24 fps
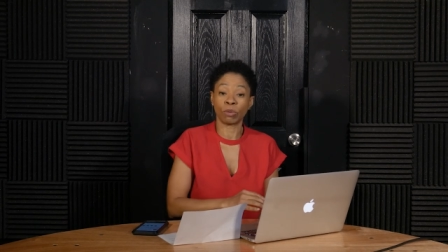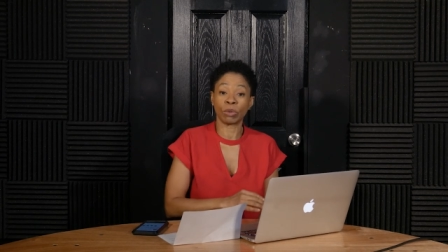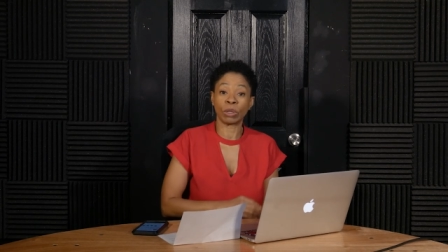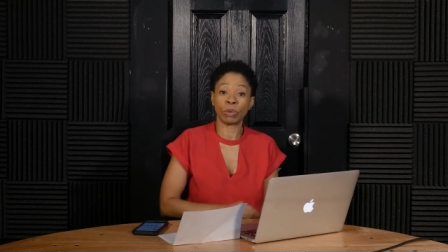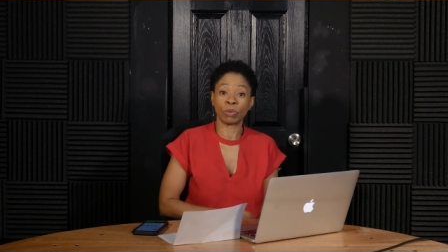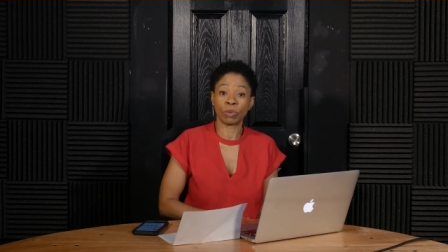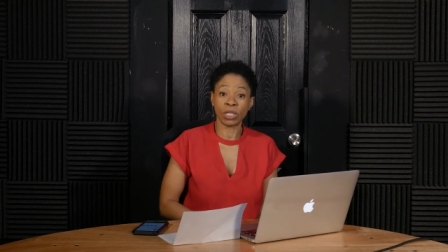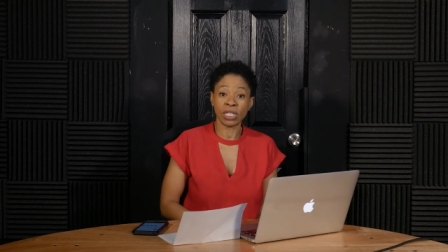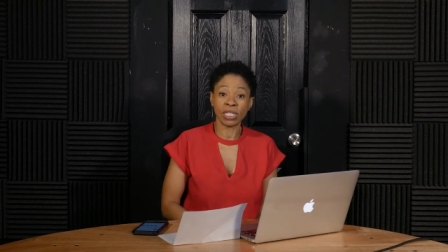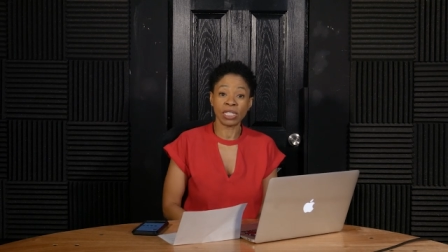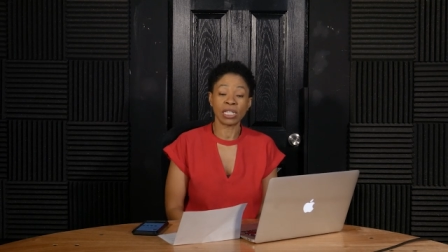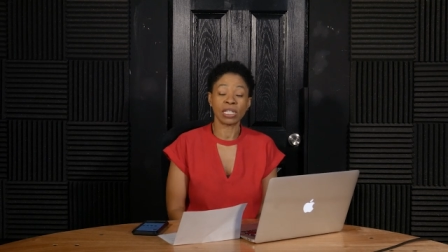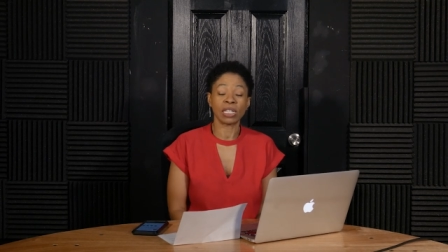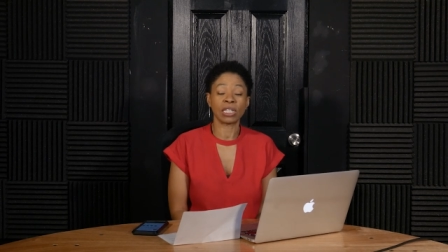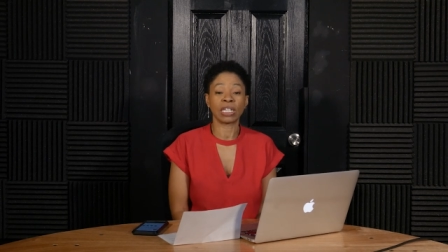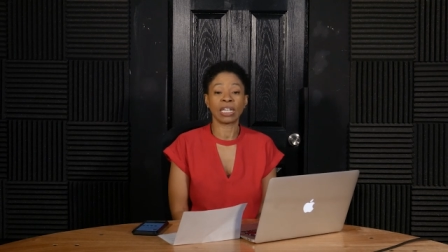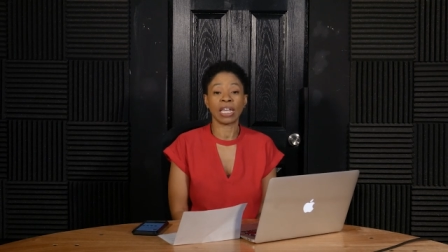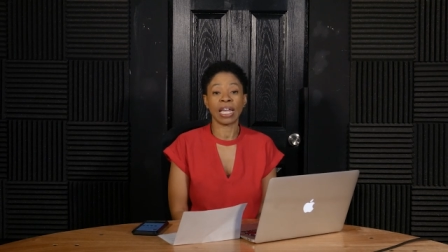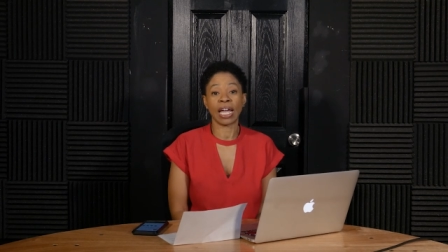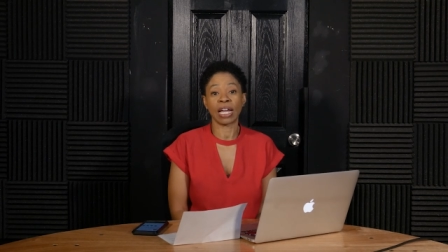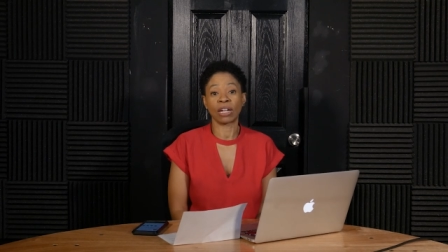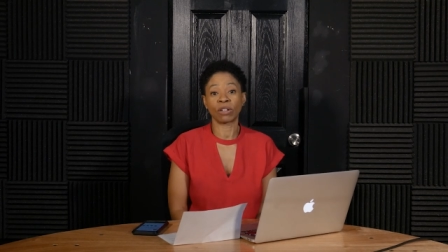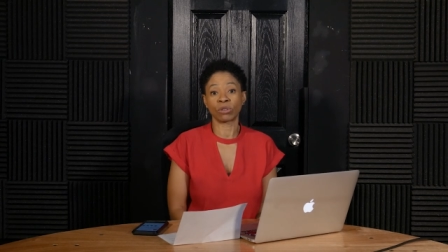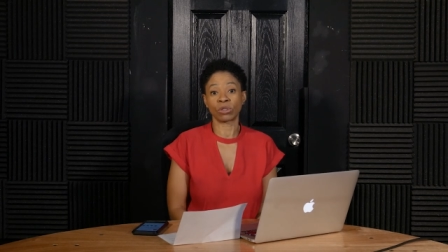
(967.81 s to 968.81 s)
We recently
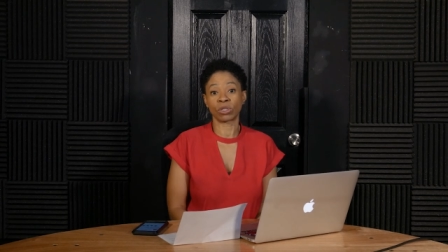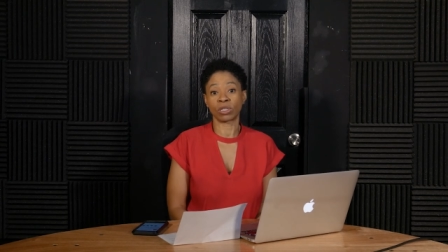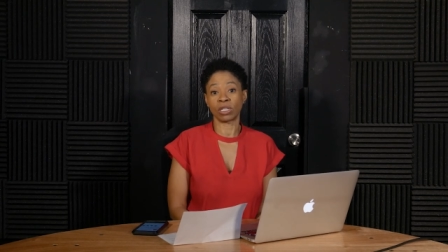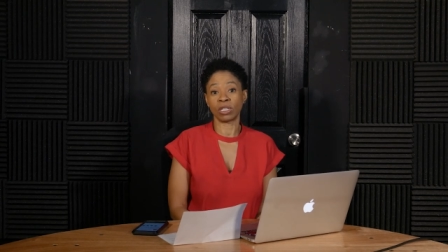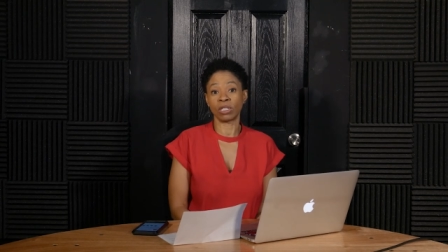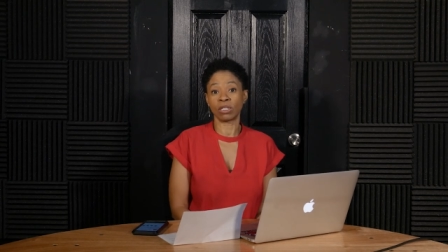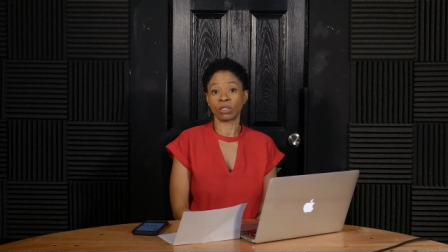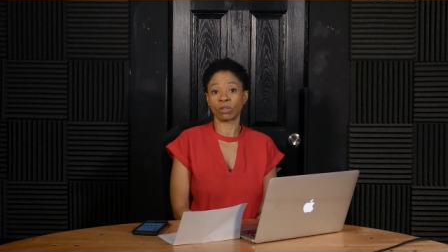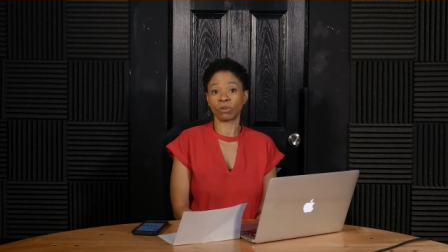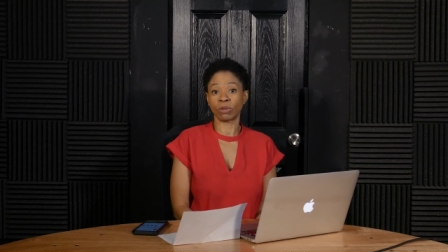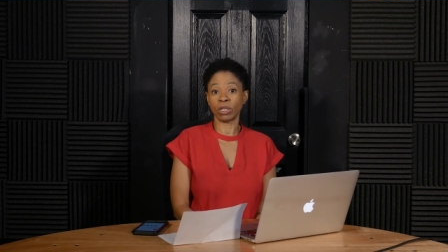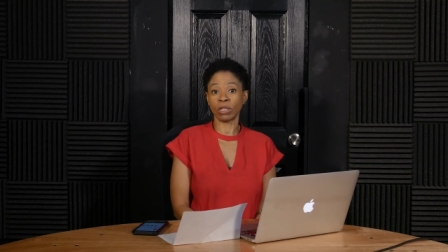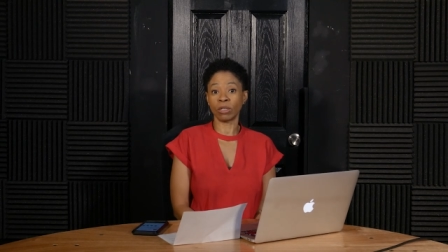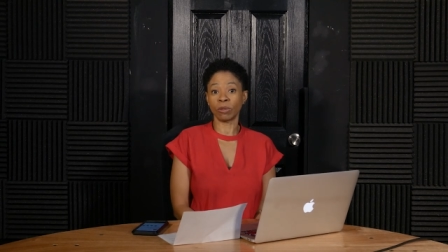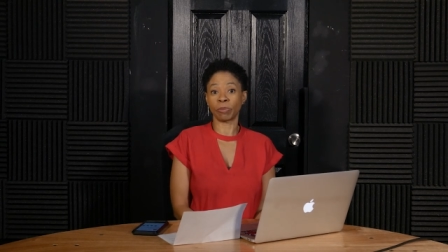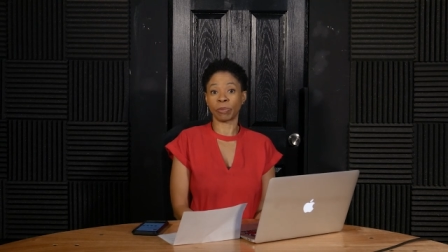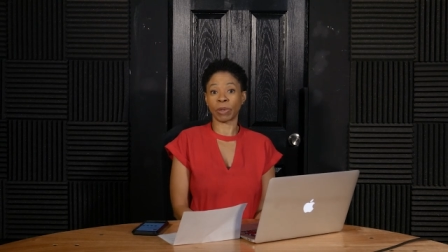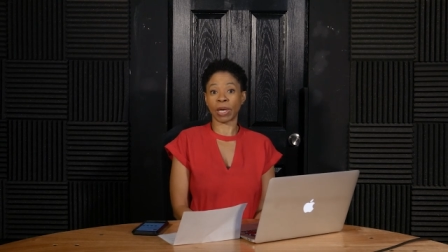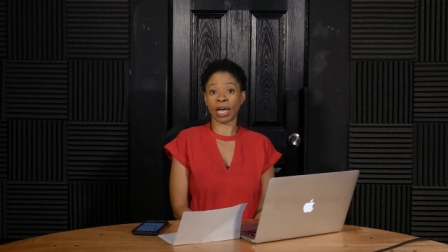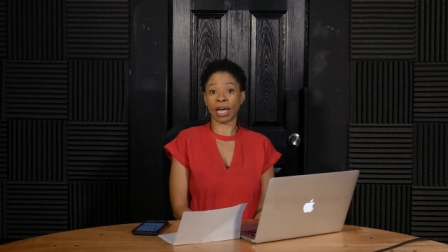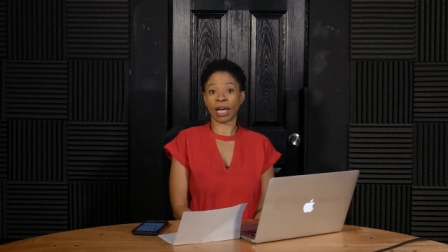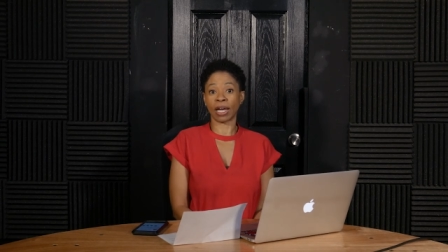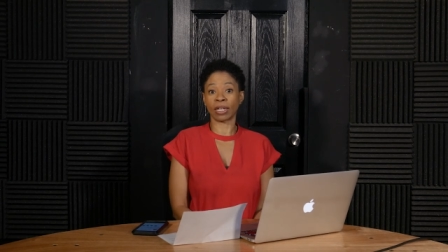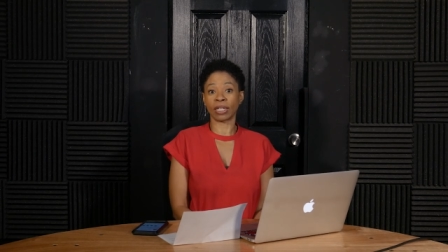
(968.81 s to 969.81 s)
had Christina Greer
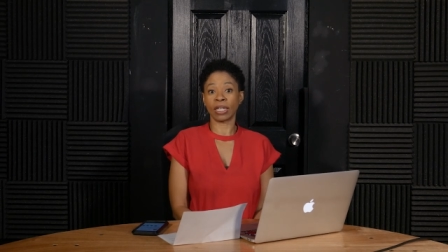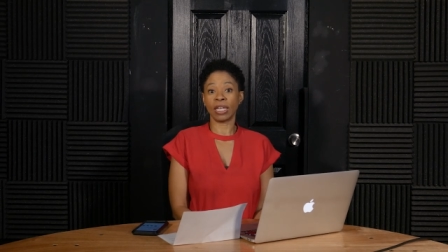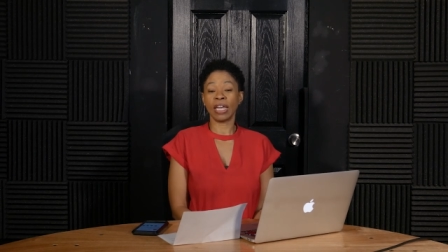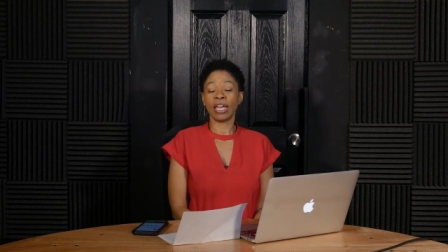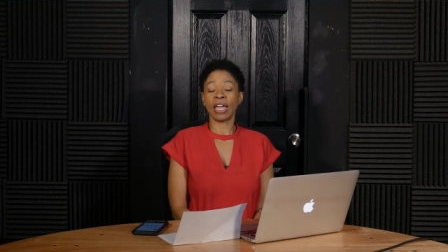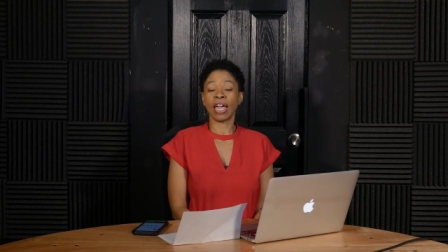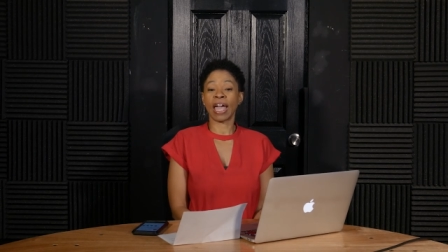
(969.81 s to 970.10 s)
back